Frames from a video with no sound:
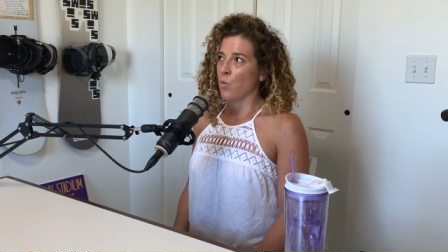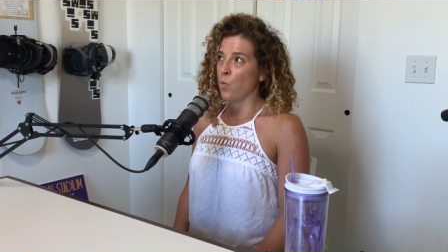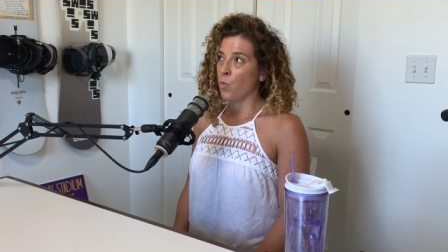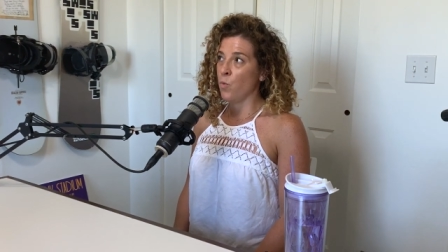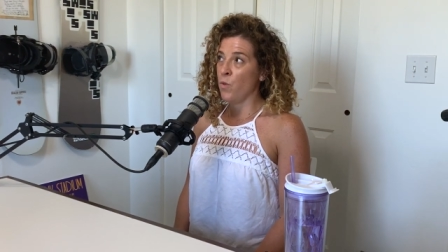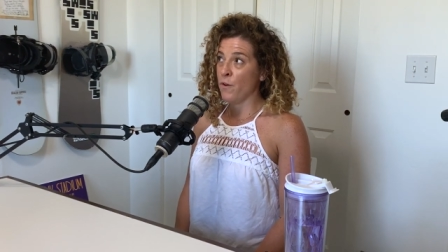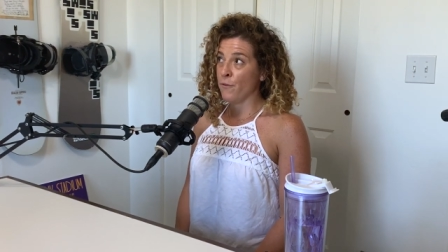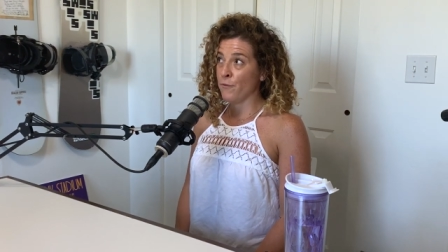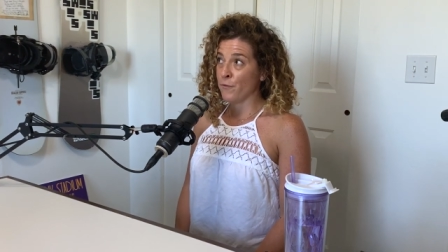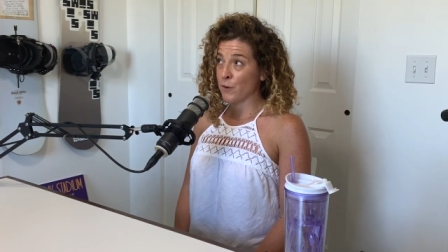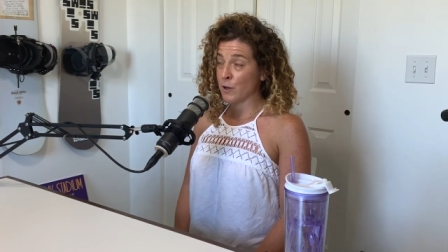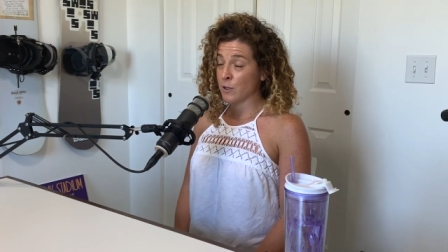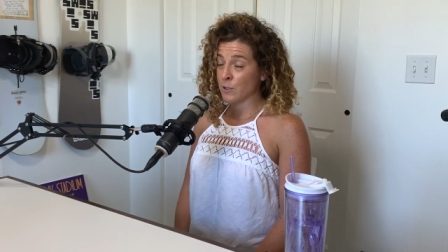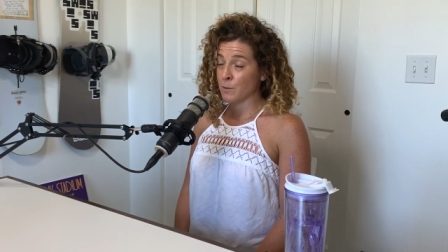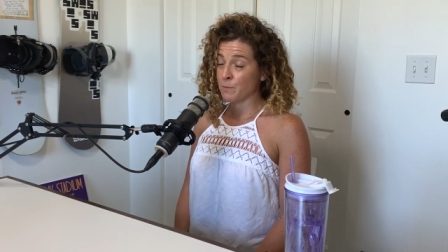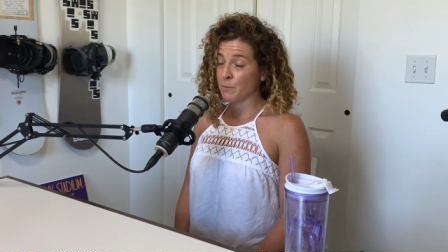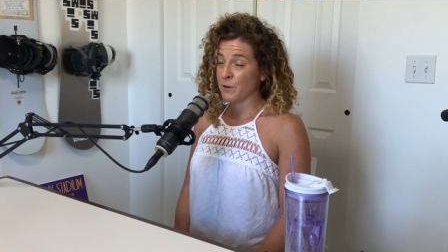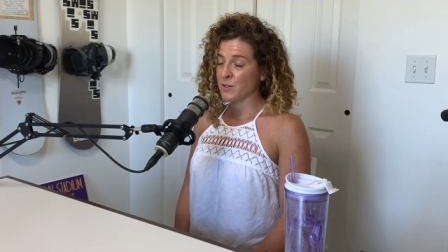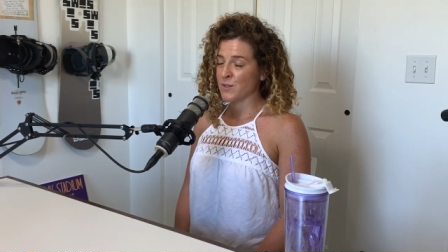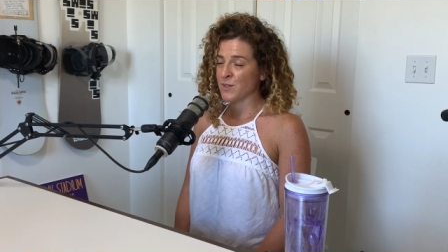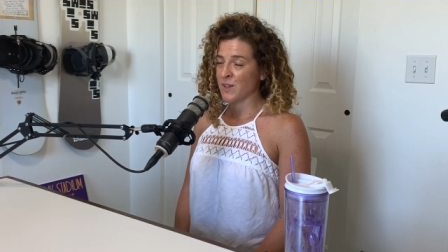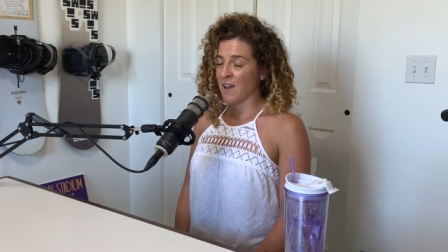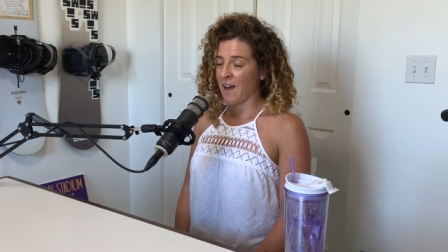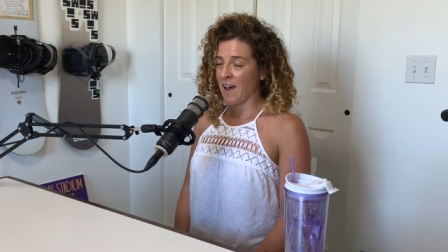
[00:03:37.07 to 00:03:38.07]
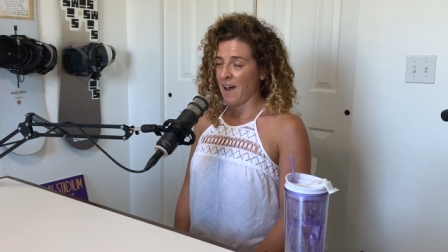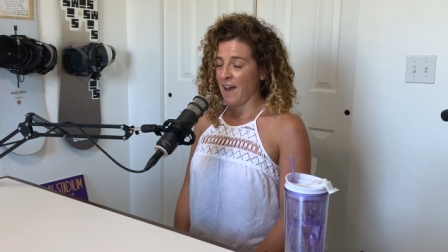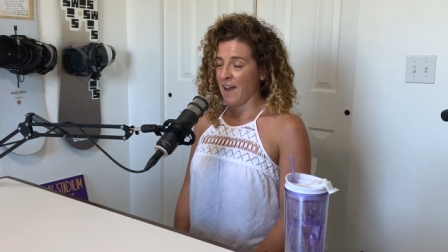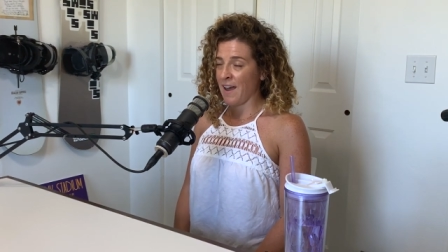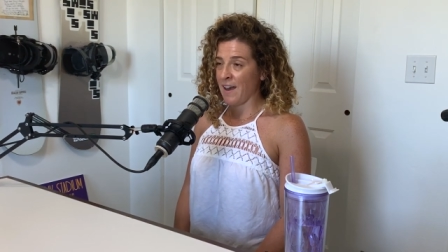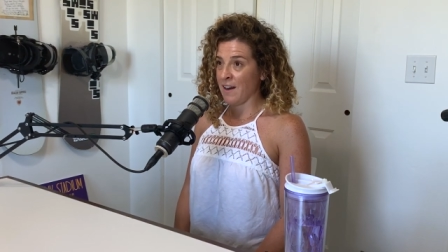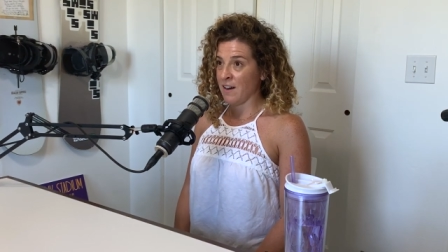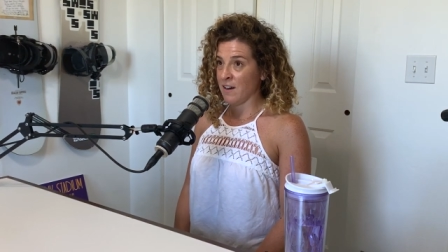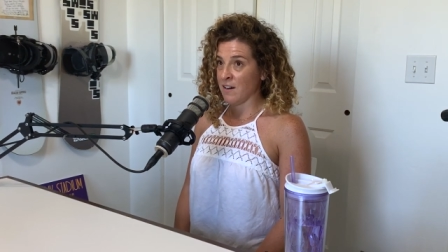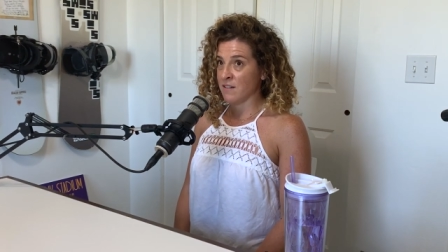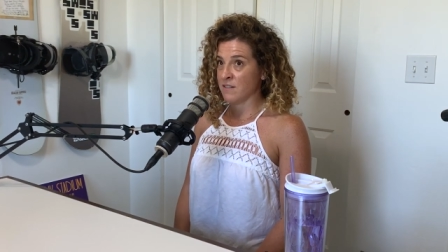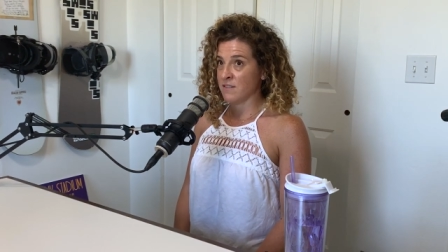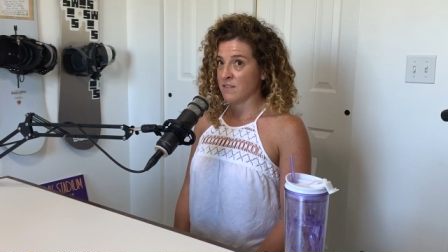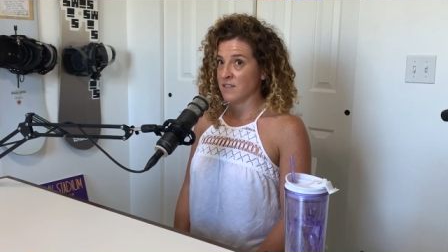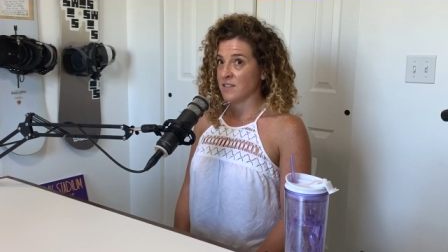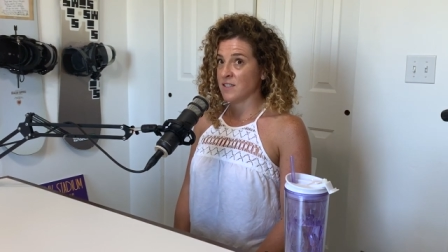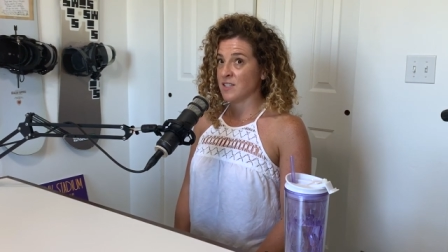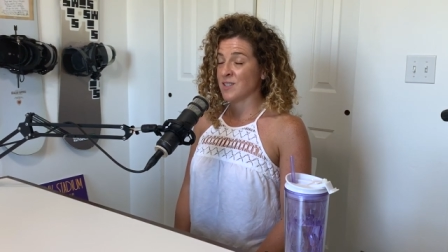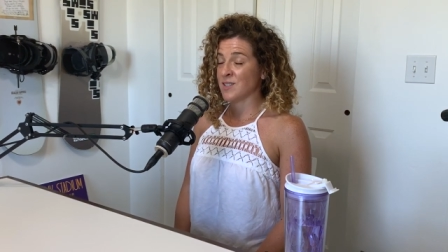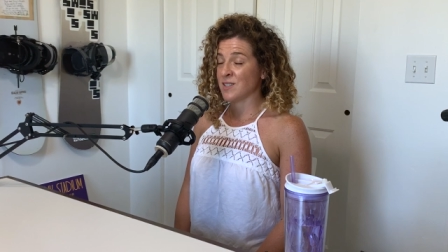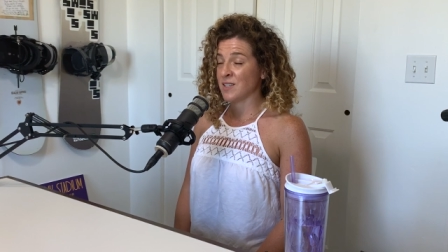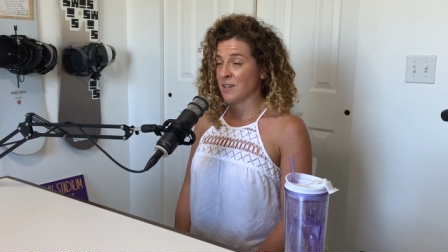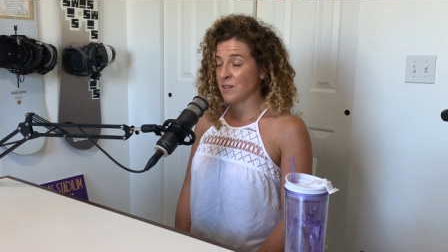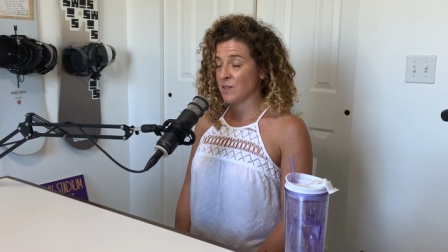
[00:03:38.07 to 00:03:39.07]
the first person got hired
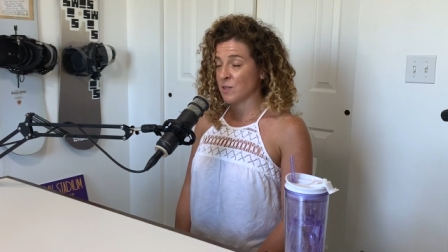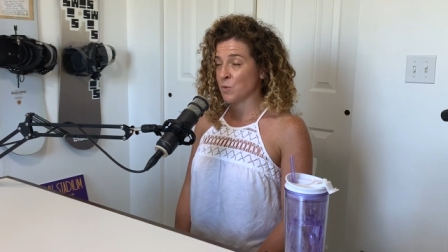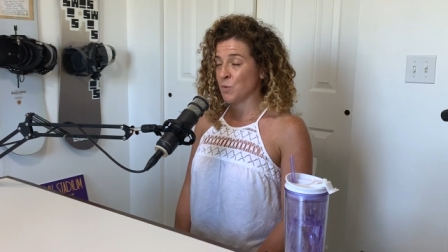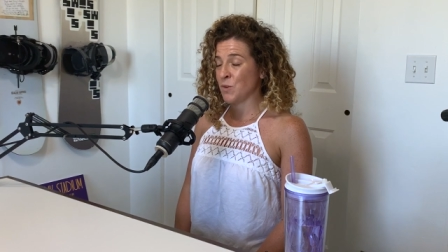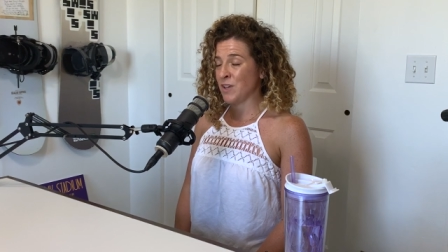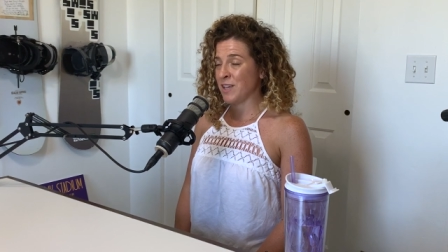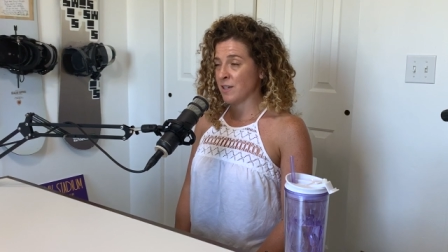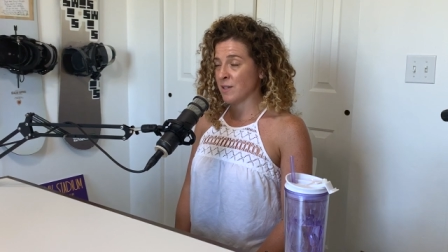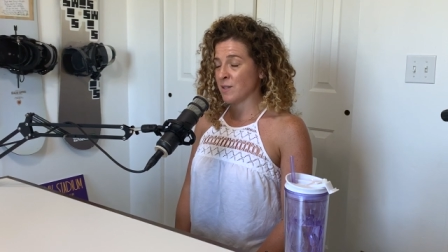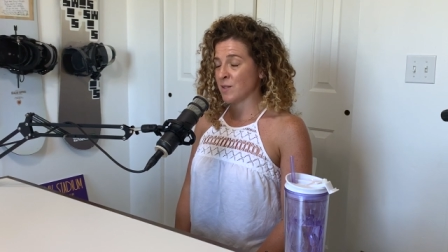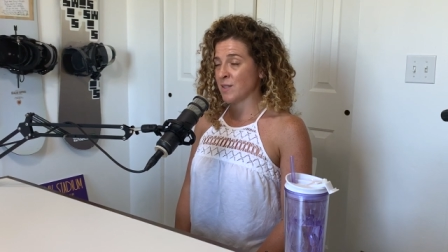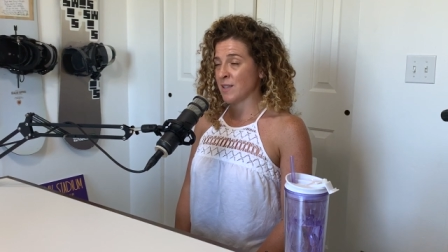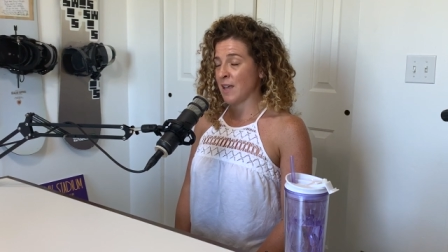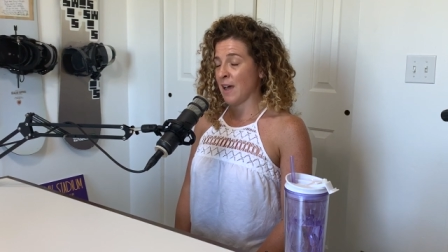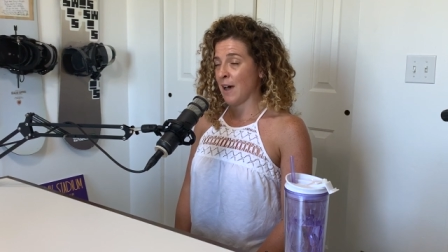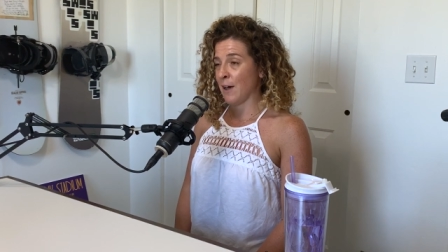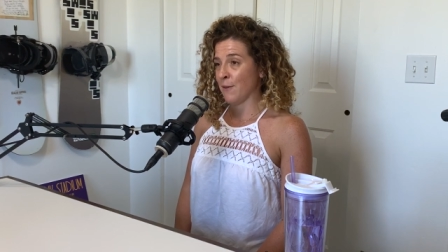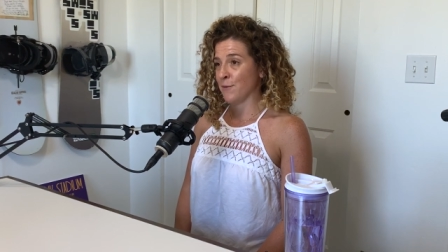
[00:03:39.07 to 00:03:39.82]
six weeks